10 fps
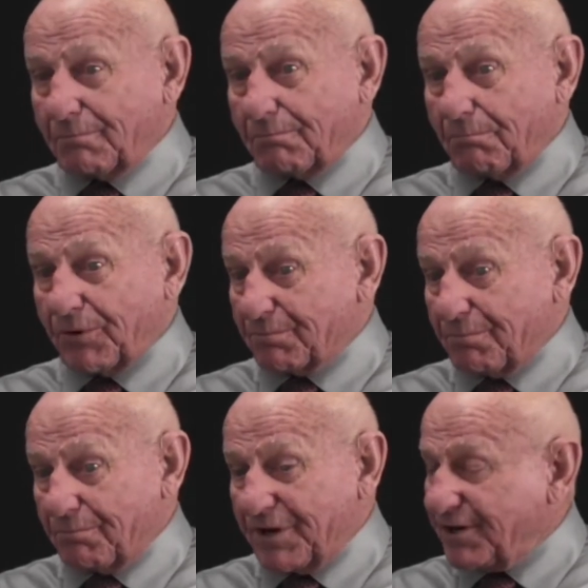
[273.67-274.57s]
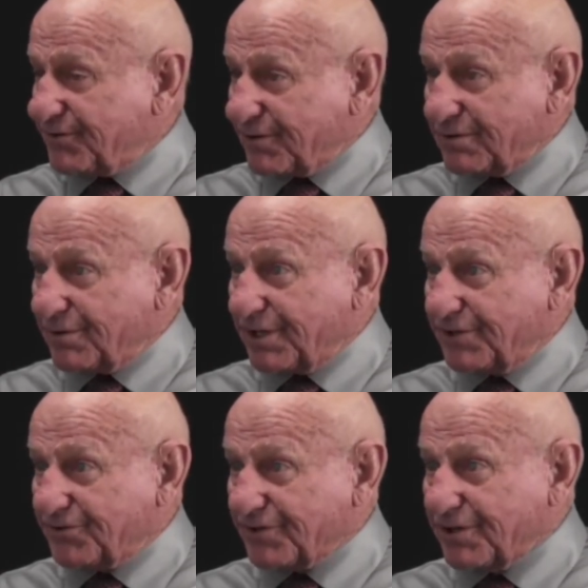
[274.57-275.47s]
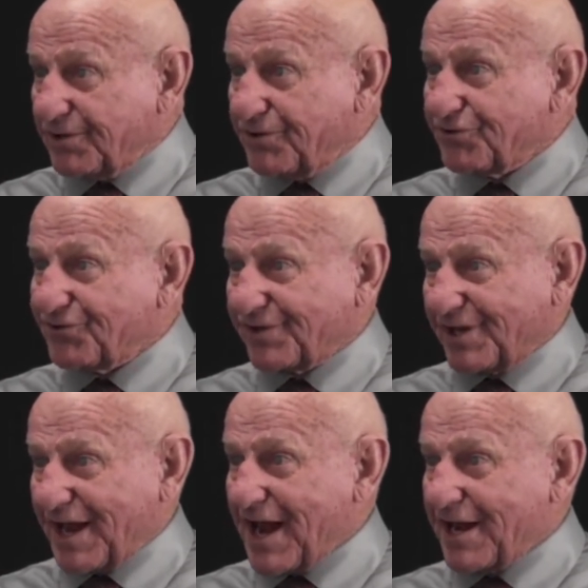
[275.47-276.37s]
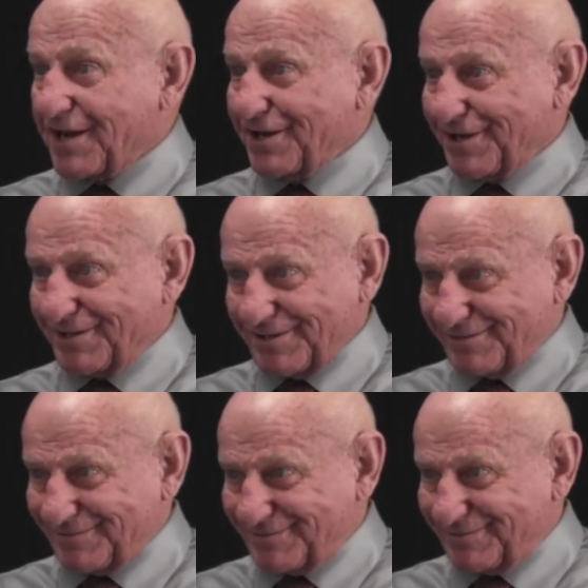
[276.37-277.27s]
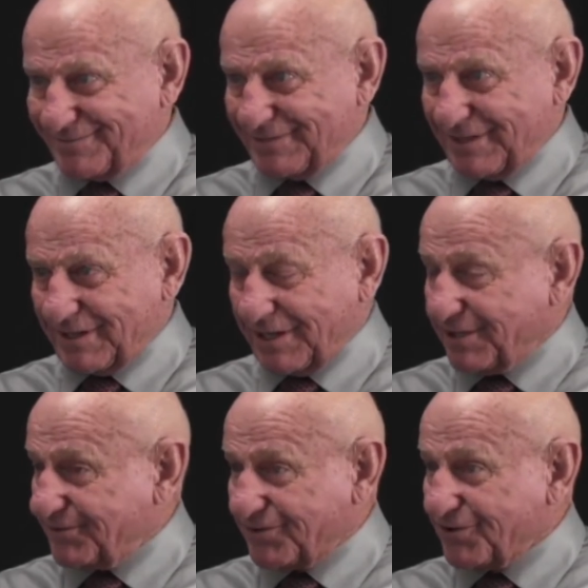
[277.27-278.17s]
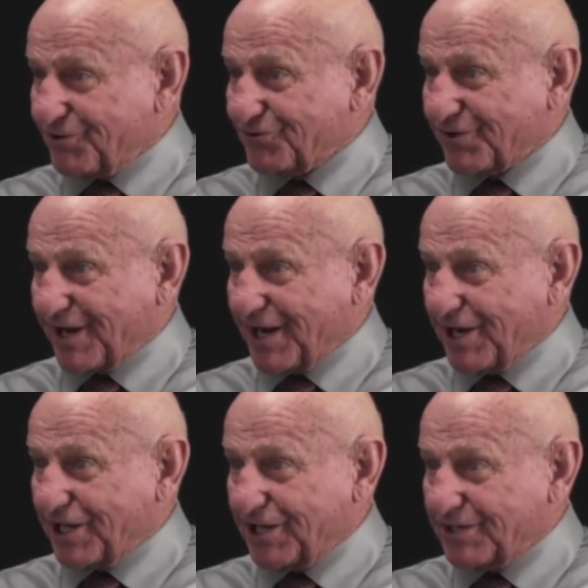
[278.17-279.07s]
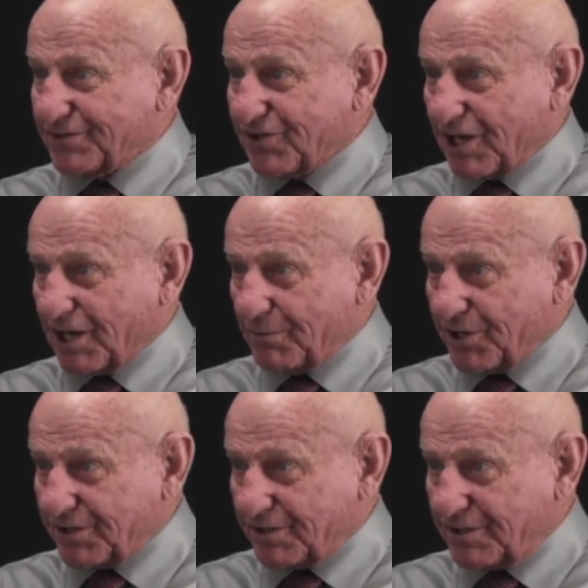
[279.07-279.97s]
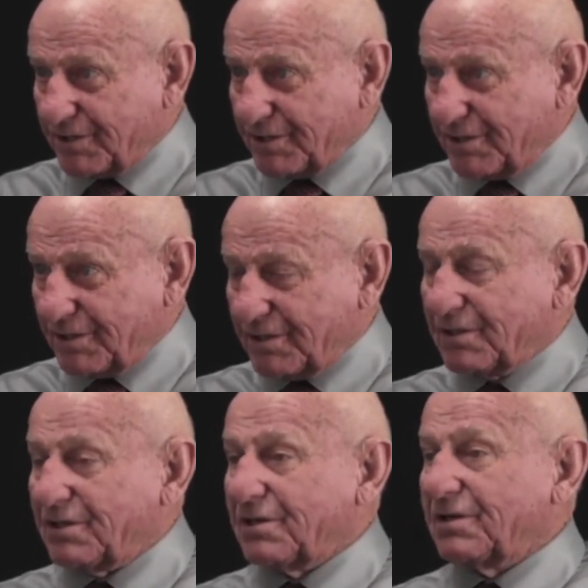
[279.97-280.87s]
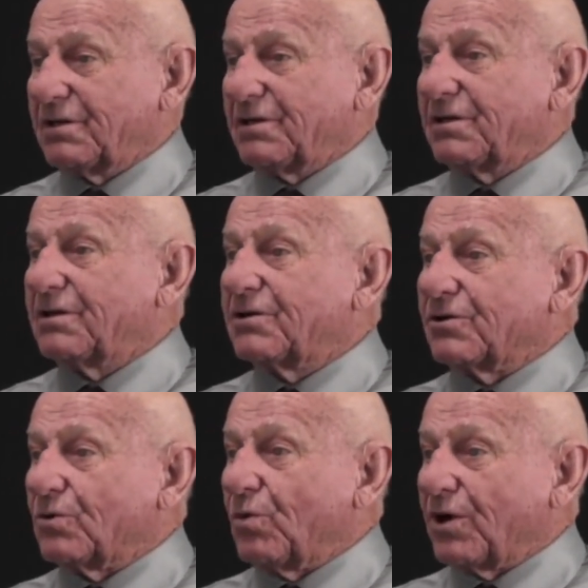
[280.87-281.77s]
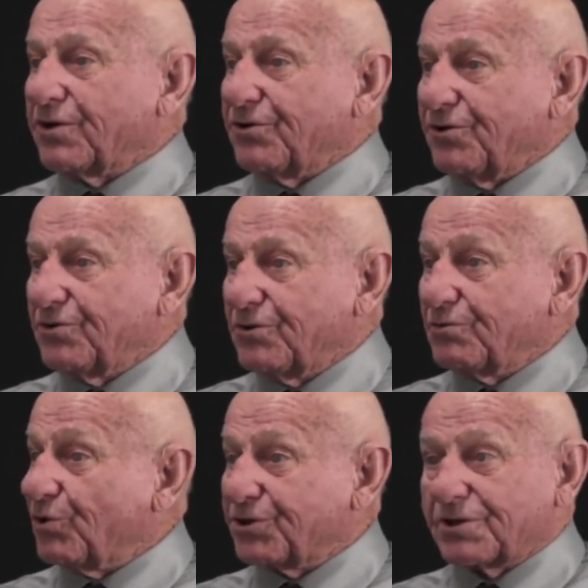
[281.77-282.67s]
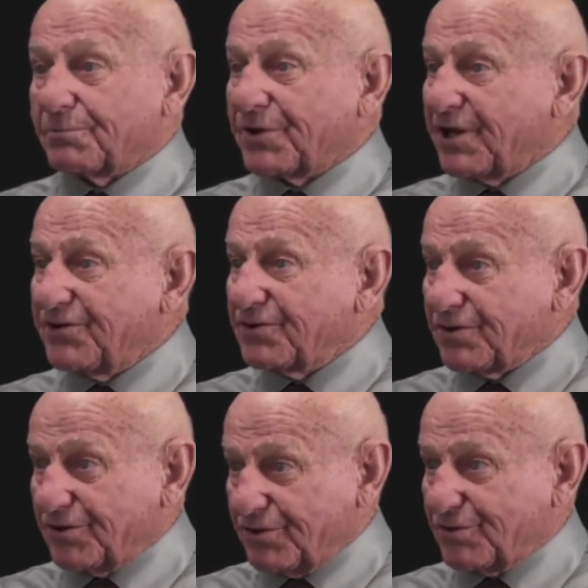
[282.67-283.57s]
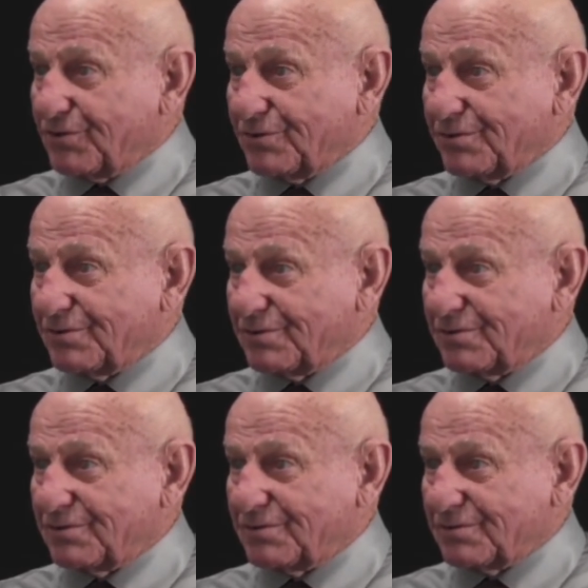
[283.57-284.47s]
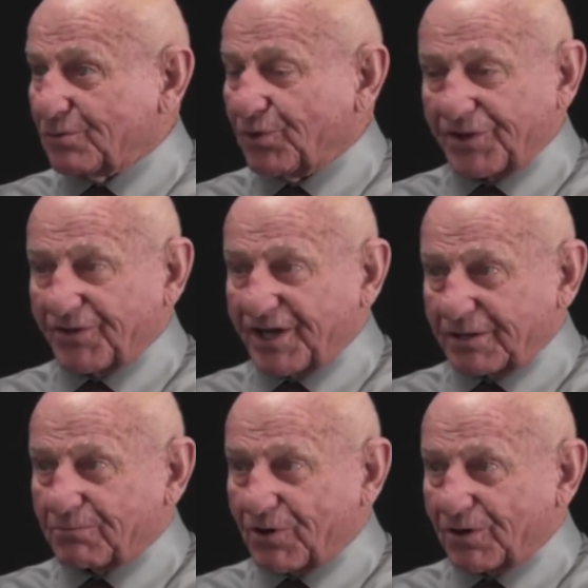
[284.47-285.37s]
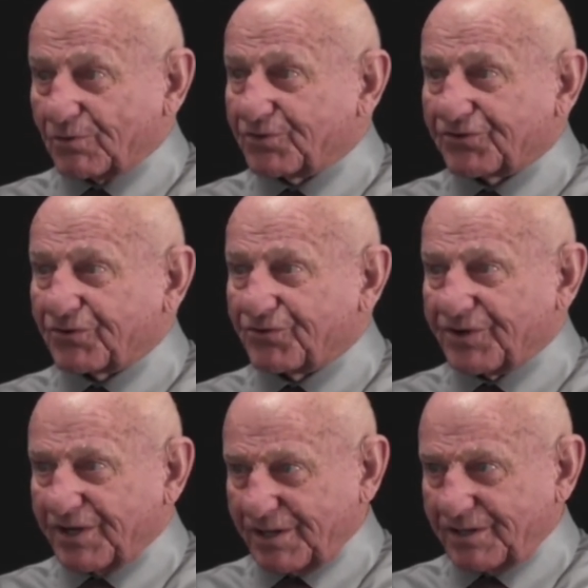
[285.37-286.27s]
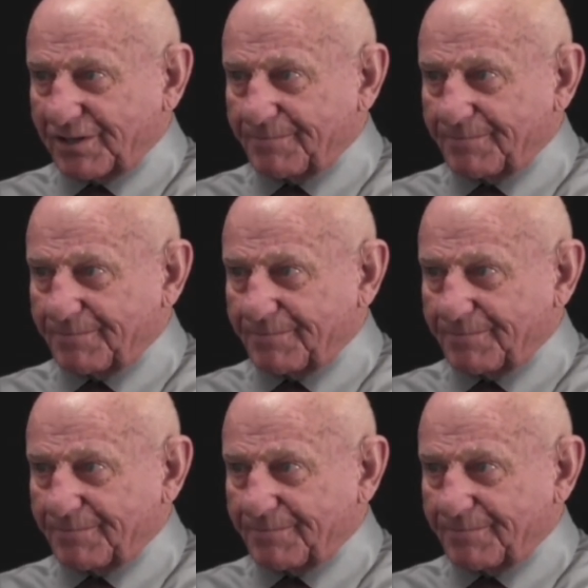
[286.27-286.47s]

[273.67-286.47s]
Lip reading: but based on its understanding. And its understanding is limited to what the patient knew when that part was created.